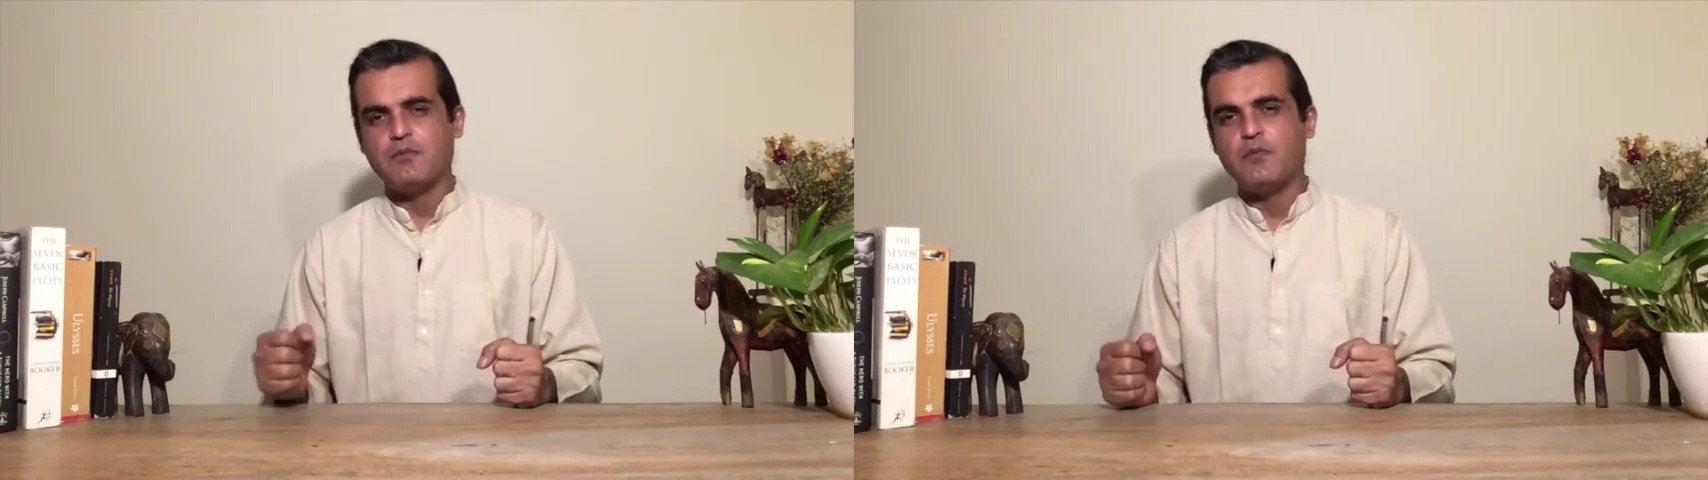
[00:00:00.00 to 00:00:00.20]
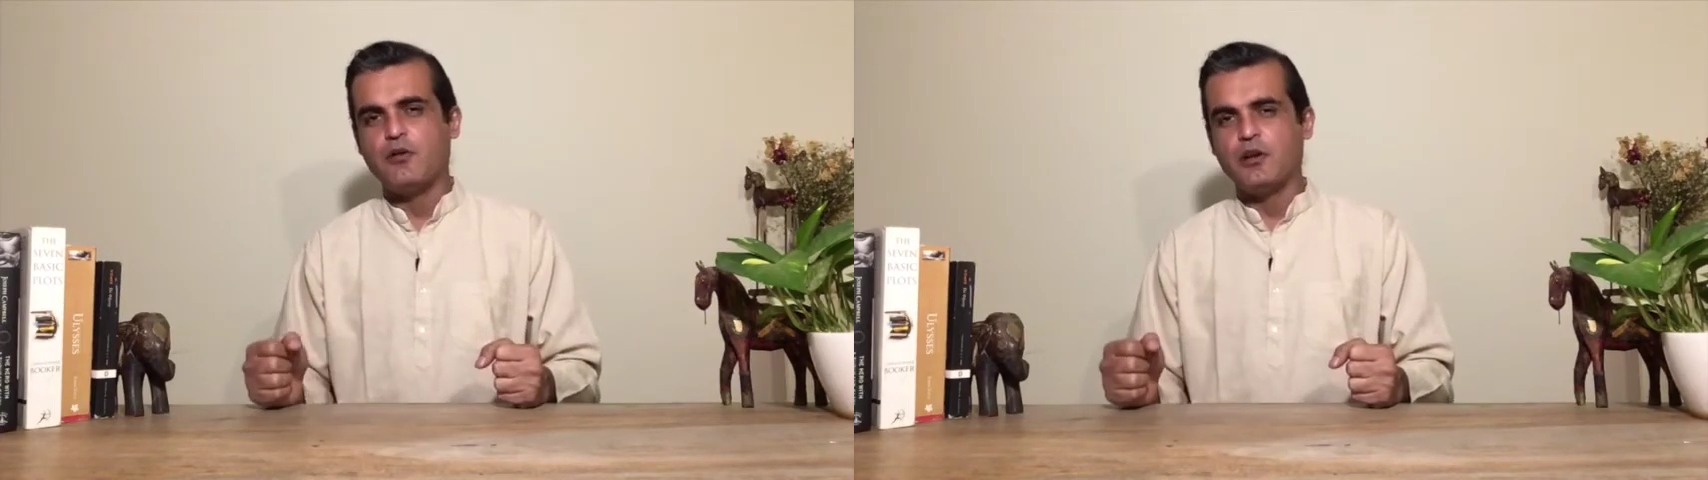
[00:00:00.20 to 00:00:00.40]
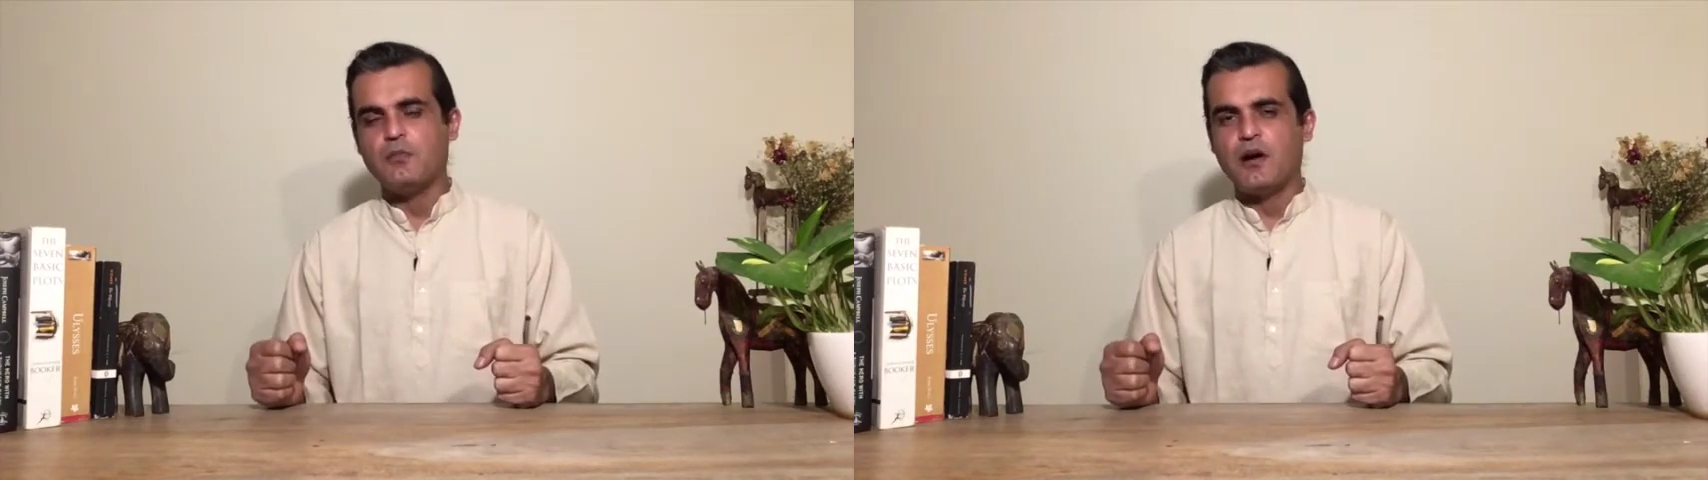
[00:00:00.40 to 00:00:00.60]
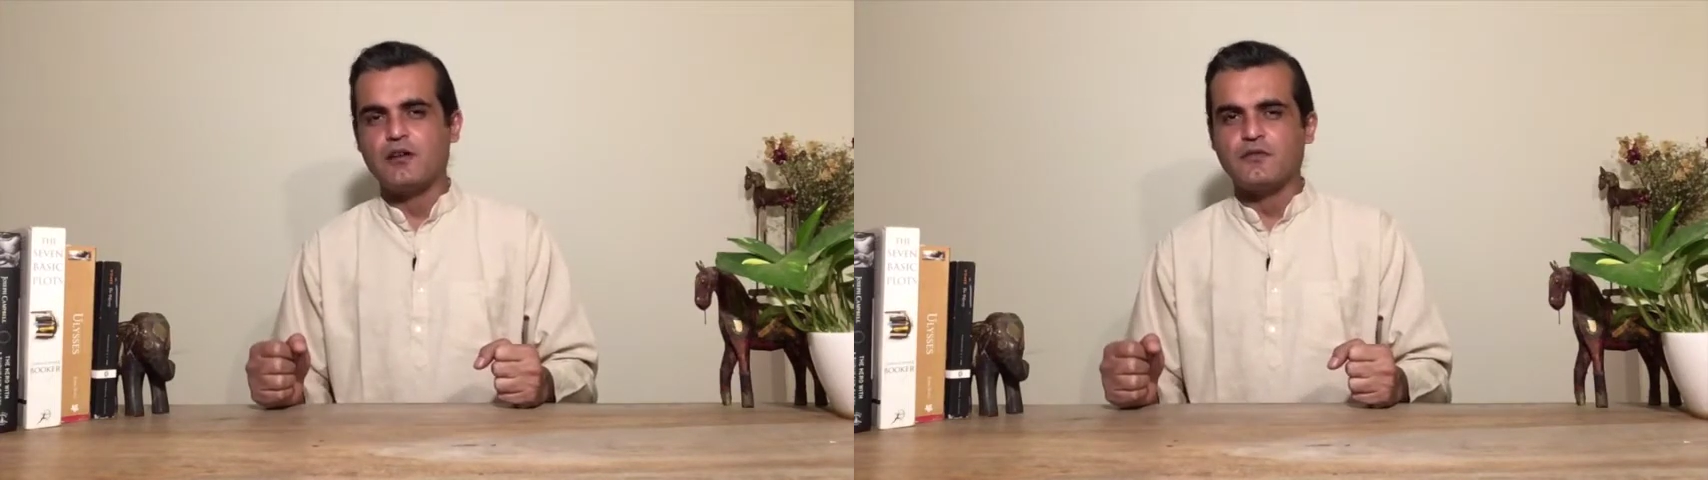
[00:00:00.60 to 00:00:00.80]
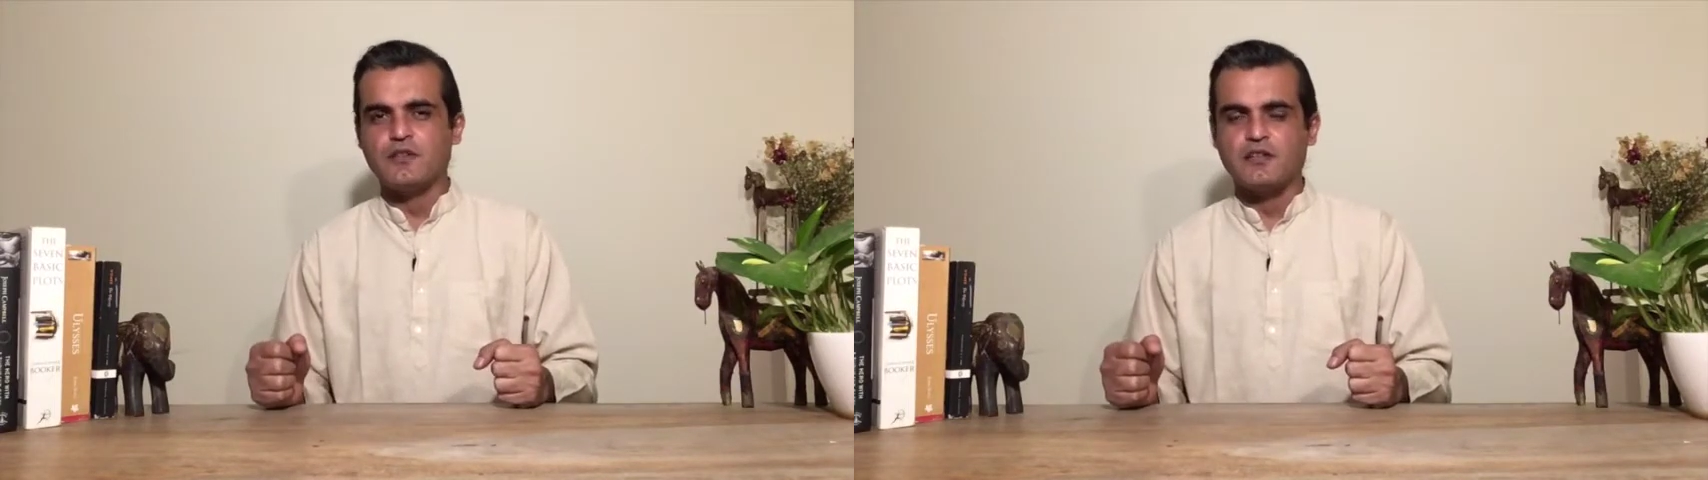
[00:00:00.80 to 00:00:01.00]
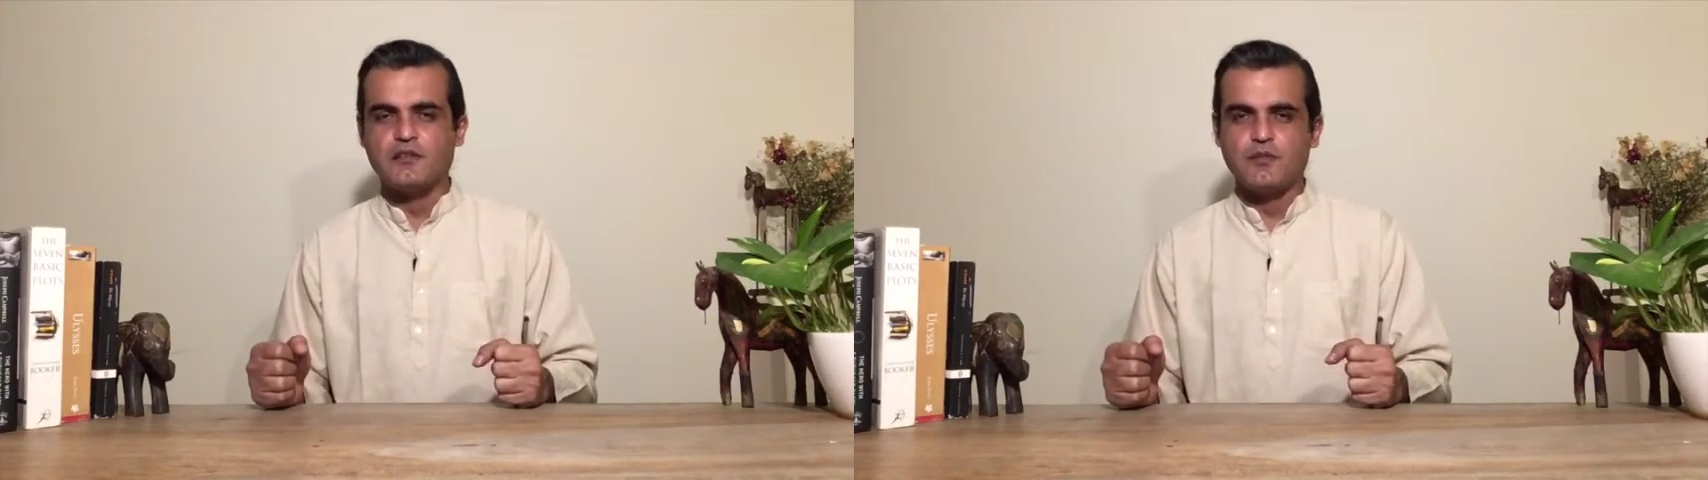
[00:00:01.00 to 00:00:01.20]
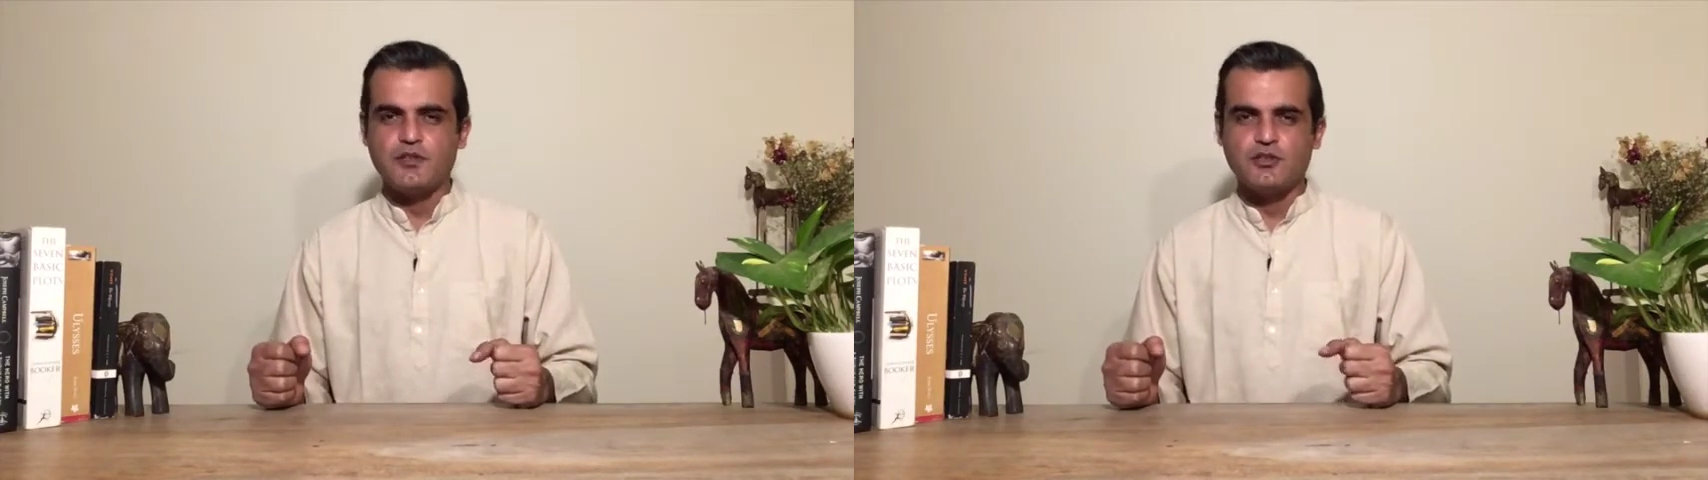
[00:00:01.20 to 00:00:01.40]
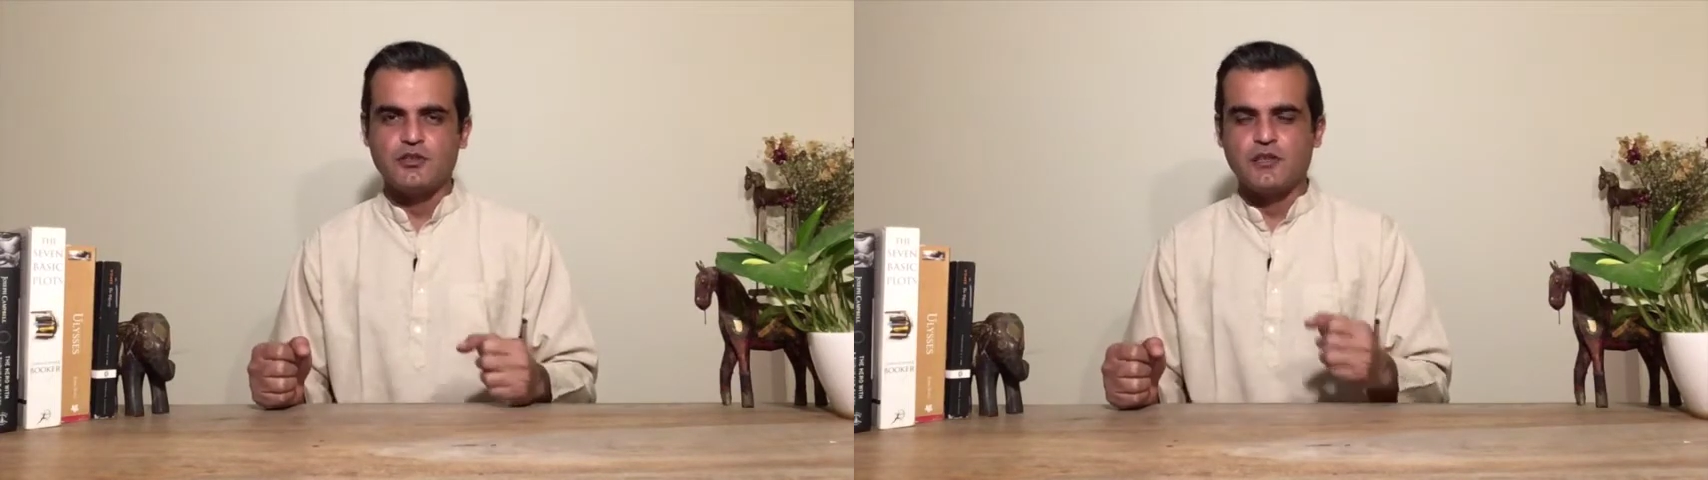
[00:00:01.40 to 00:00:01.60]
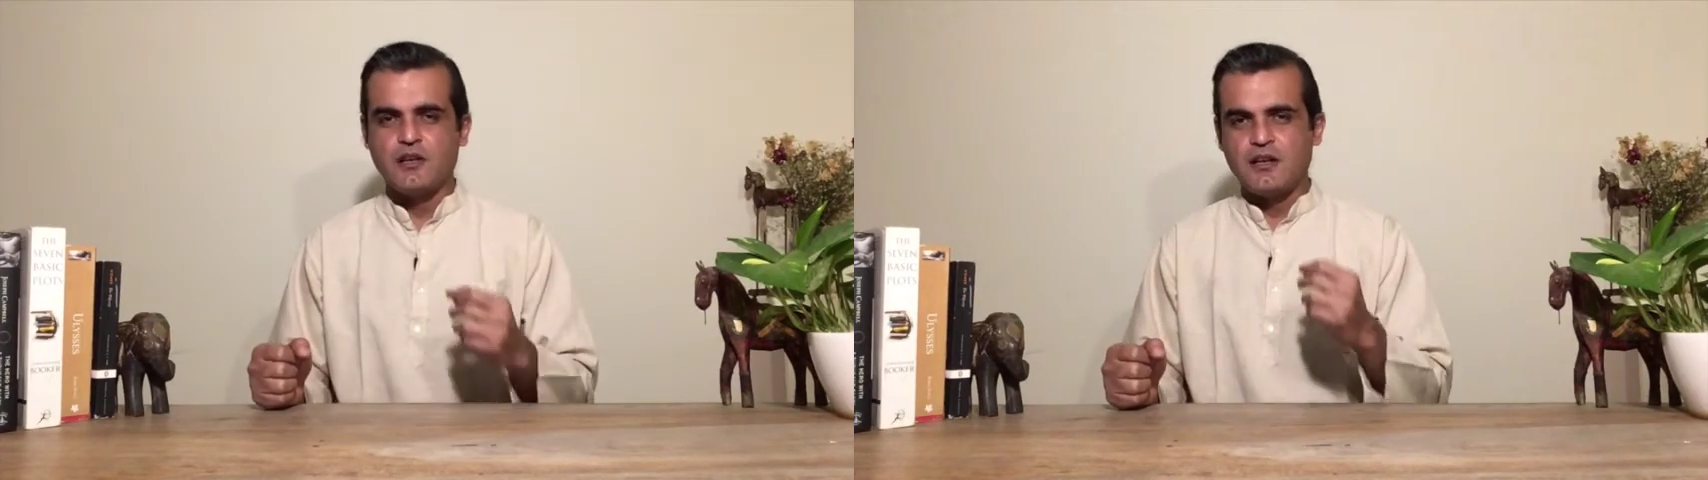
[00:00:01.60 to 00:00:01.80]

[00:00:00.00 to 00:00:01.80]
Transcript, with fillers: a body part of Raktabeeja,